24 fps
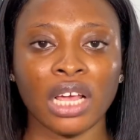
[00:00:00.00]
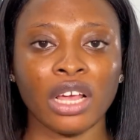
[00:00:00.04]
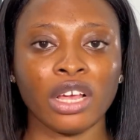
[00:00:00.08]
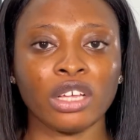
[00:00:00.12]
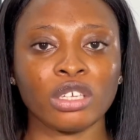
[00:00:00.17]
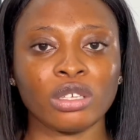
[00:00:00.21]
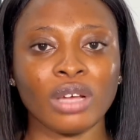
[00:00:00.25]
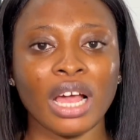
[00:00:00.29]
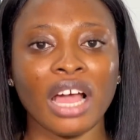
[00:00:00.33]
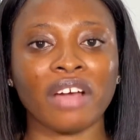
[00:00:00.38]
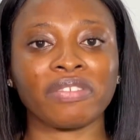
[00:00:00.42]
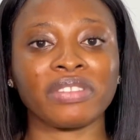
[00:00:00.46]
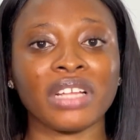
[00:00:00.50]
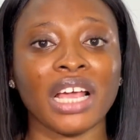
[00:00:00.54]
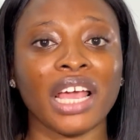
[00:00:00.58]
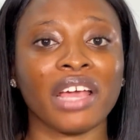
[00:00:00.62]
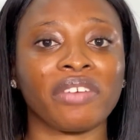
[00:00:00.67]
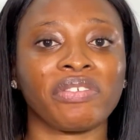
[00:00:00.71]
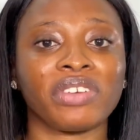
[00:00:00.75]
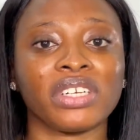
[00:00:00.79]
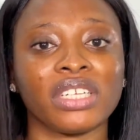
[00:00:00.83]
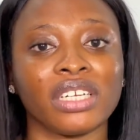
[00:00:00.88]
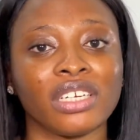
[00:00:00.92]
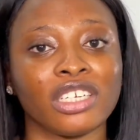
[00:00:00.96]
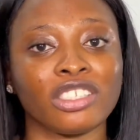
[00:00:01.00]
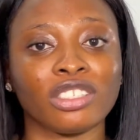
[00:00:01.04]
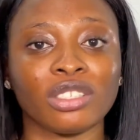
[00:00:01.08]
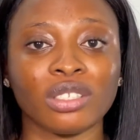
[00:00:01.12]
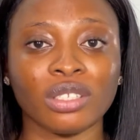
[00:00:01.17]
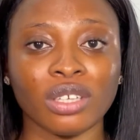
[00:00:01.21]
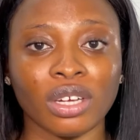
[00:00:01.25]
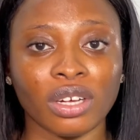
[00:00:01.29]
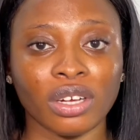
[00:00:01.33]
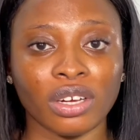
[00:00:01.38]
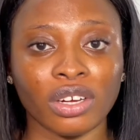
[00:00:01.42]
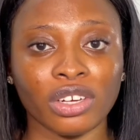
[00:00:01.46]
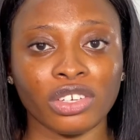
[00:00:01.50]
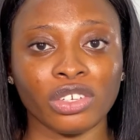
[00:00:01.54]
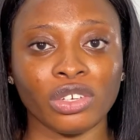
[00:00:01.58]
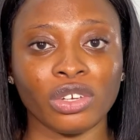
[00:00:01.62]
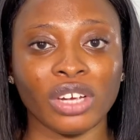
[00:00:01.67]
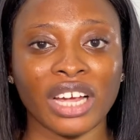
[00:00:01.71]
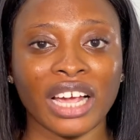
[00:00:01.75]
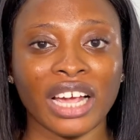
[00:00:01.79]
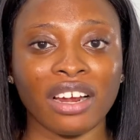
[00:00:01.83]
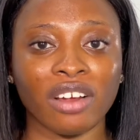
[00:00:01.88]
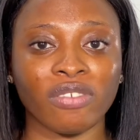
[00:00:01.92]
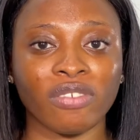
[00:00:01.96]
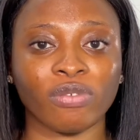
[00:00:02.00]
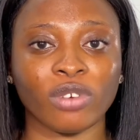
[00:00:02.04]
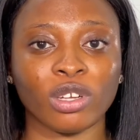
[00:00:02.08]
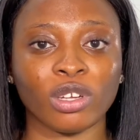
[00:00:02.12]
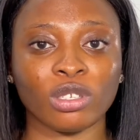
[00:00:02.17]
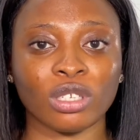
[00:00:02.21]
So after everything is done, you kind of want